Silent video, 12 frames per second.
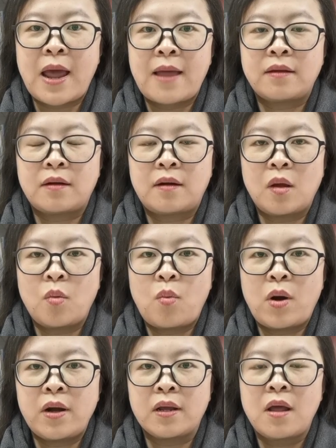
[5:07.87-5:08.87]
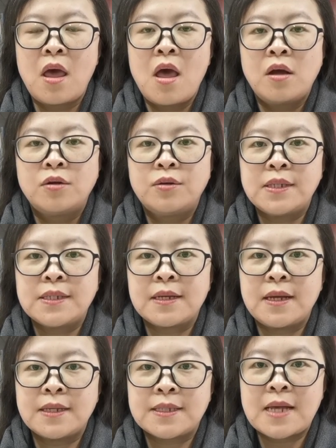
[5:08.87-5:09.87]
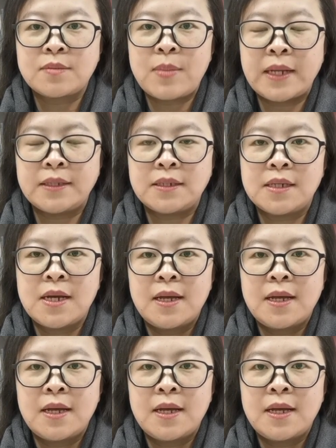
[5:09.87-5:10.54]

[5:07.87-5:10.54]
and early warning, risk assessment,